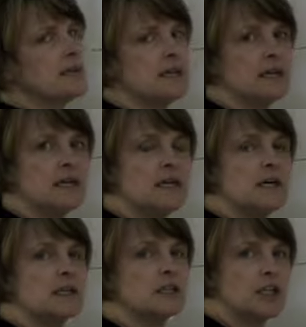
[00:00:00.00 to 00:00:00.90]
the
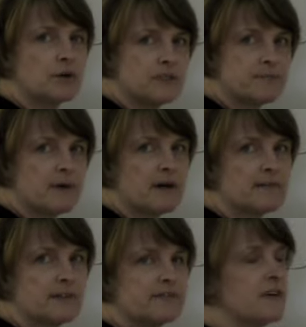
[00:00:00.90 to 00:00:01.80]
lowest part
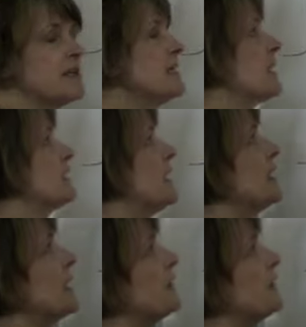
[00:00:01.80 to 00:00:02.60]
of our front neckline,